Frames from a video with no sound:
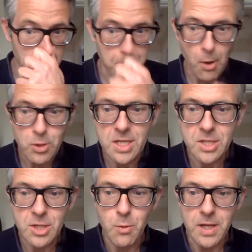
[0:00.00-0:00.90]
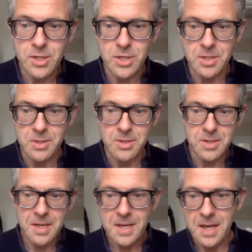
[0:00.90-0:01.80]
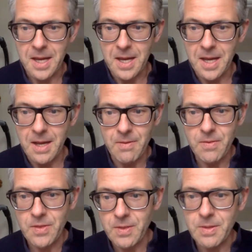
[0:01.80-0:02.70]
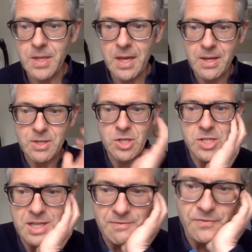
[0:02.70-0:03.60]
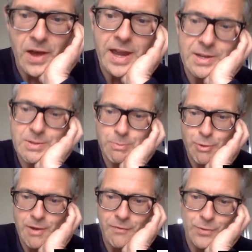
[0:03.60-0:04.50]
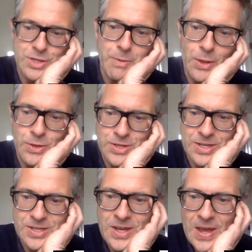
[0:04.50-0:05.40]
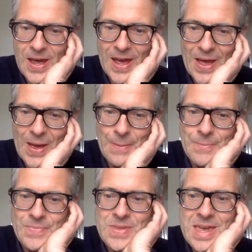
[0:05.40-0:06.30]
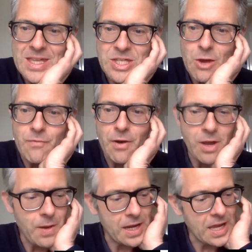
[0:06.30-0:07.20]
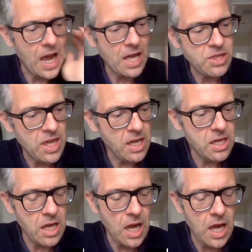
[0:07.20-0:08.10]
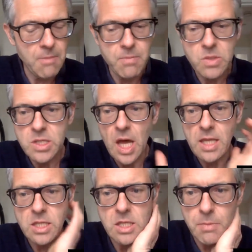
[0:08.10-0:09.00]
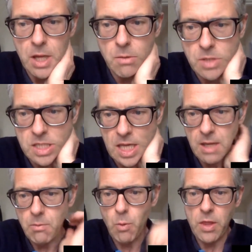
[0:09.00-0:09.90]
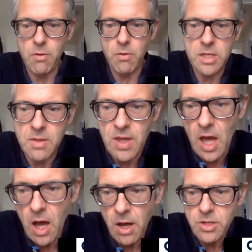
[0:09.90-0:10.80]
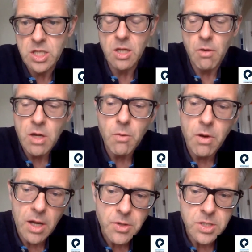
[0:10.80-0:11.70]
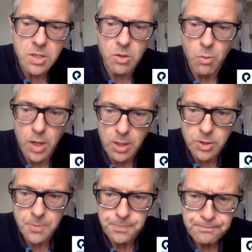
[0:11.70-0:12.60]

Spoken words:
modest questions that just invite brief responses. So very quickly, I think science diplomacy, whether it's in the Arctic or anywhere else in the world,